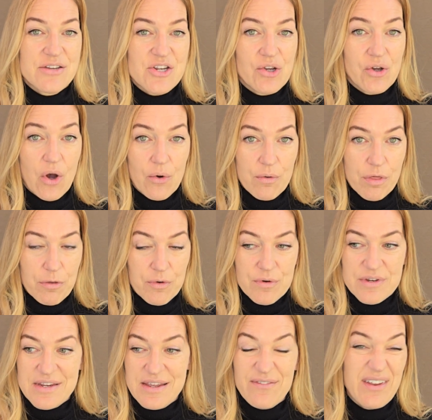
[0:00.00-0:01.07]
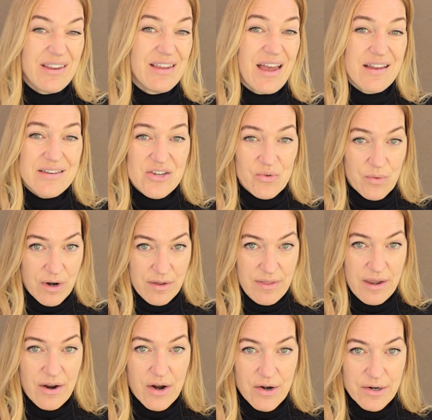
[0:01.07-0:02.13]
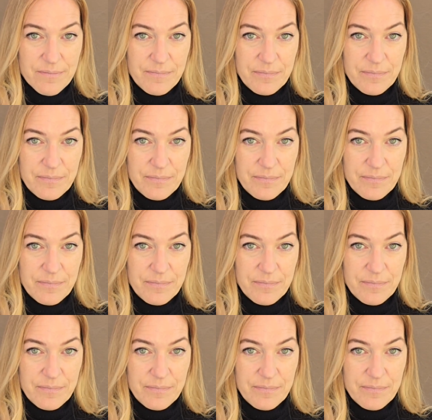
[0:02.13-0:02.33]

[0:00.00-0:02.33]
to go through to even get to where they are.